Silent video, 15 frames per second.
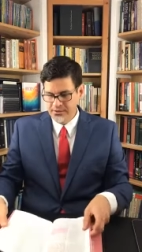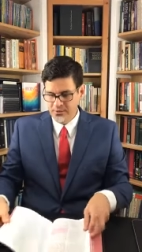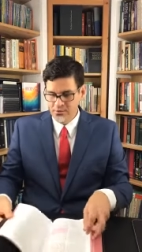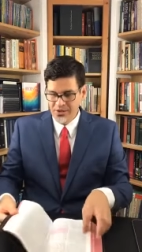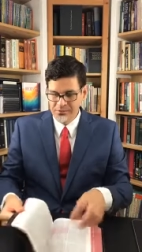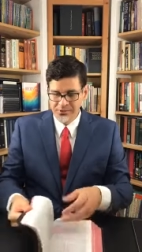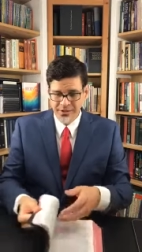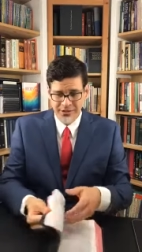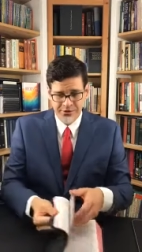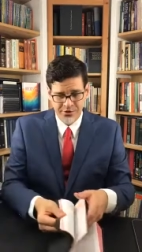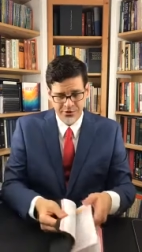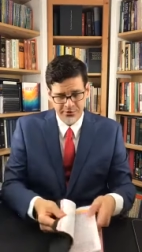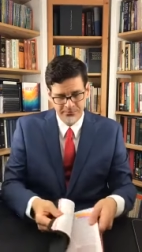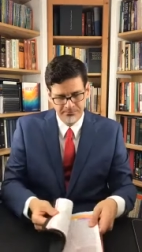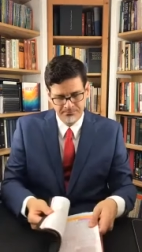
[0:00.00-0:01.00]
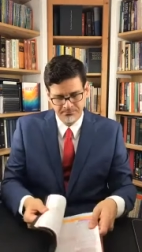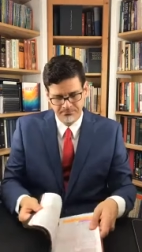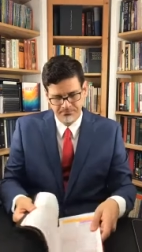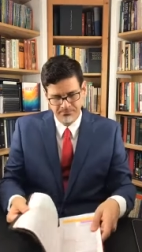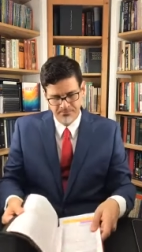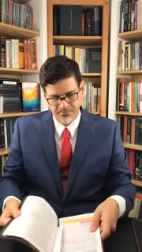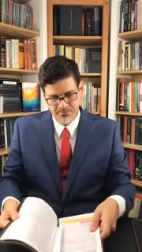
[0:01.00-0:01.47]
Revelation
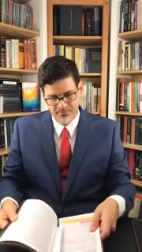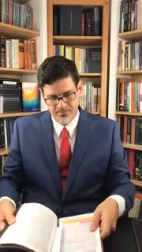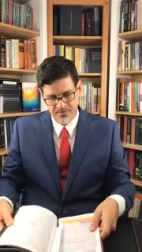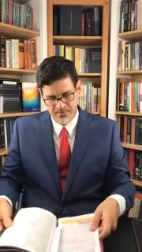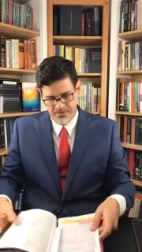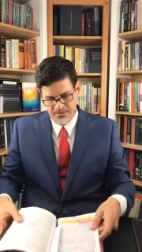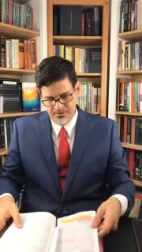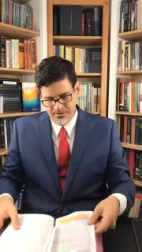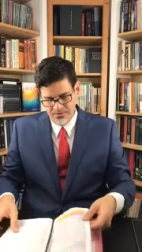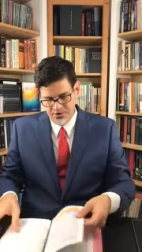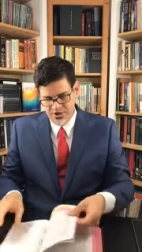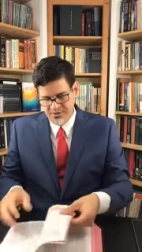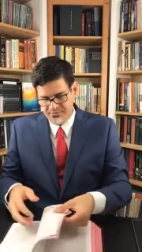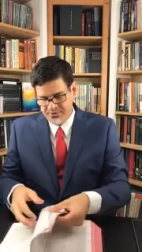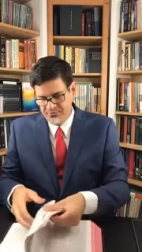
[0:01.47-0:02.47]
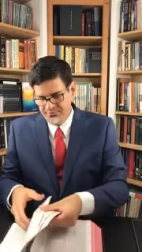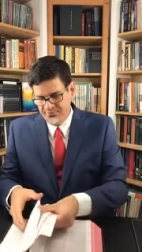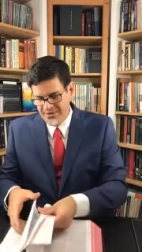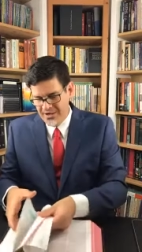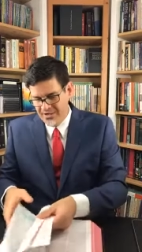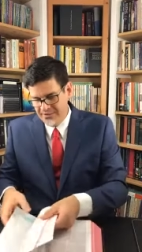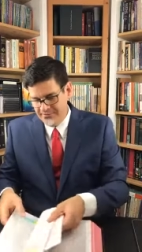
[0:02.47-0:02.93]
in chapter
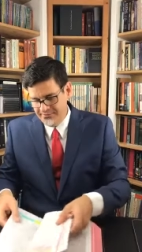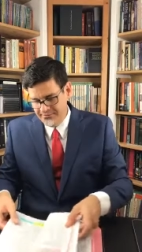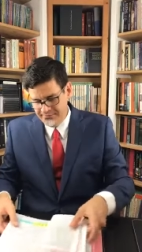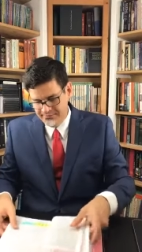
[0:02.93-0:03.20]
5,